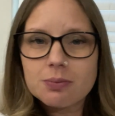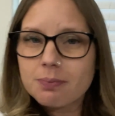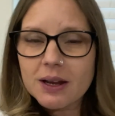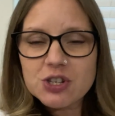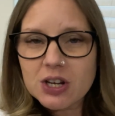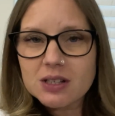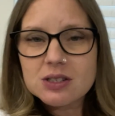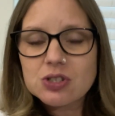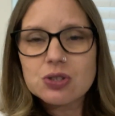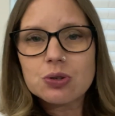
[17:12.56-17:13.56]
by
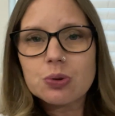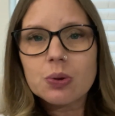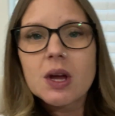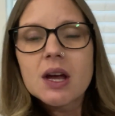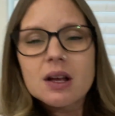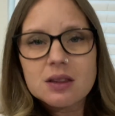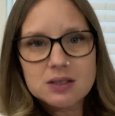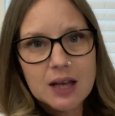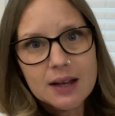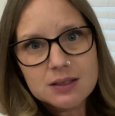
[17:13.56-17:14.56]
chance to the
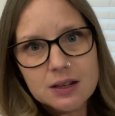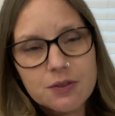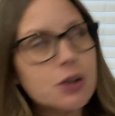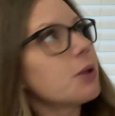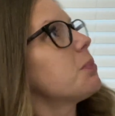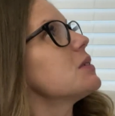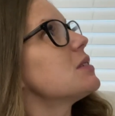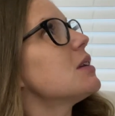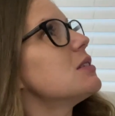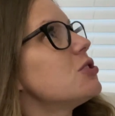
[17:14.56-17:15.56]
sizing of their
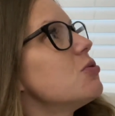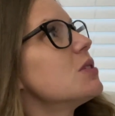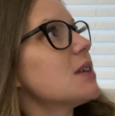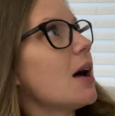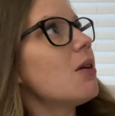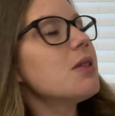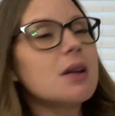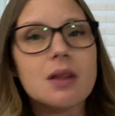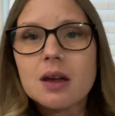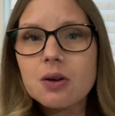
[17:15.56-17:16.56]
placentas, you can tell
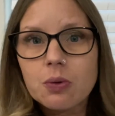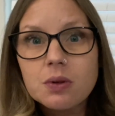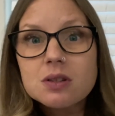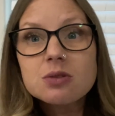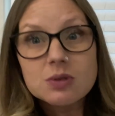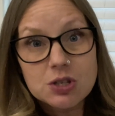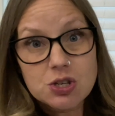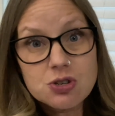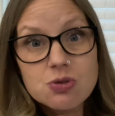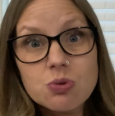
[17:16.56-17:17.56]
that like Oakland's was
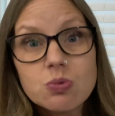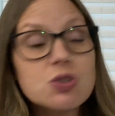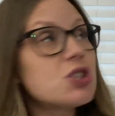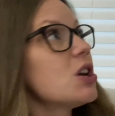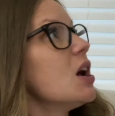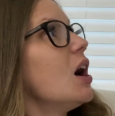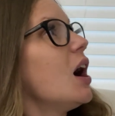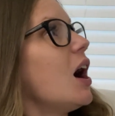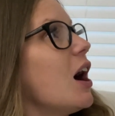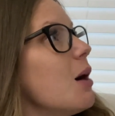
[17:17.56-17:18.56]
huge.
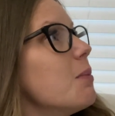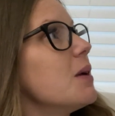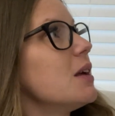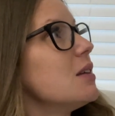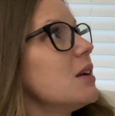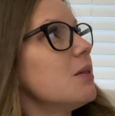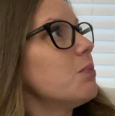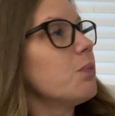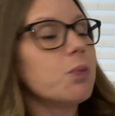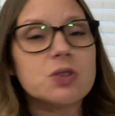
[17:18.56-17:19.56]
It
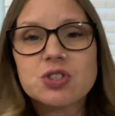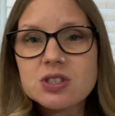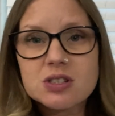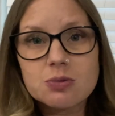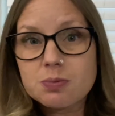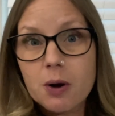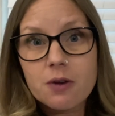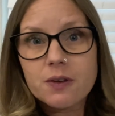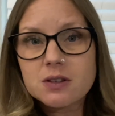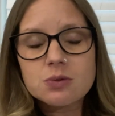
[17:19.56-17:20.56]
was
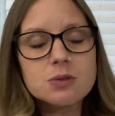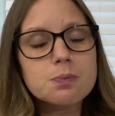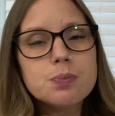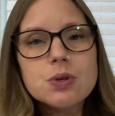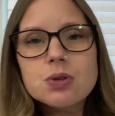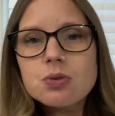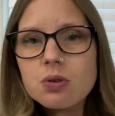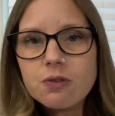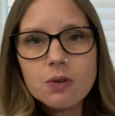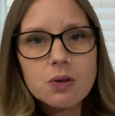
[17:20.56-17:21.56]
perfect. It was
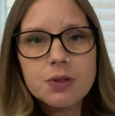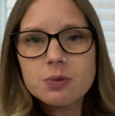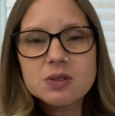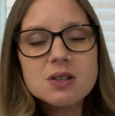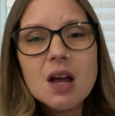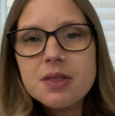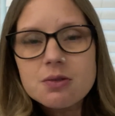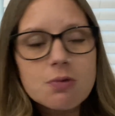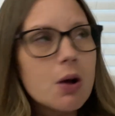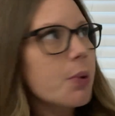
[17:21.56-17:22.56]
beautiful. There was
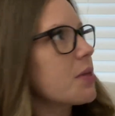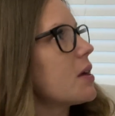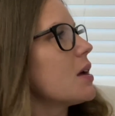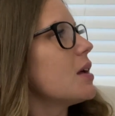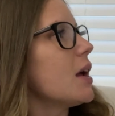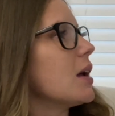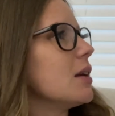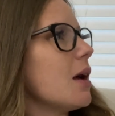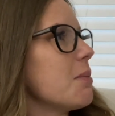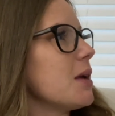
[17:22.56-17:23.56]
nothing wrong with it.
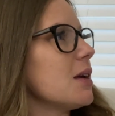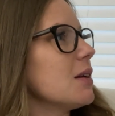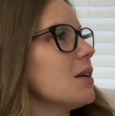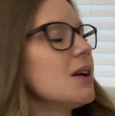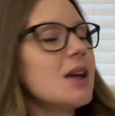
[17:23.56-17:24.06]
And I mean,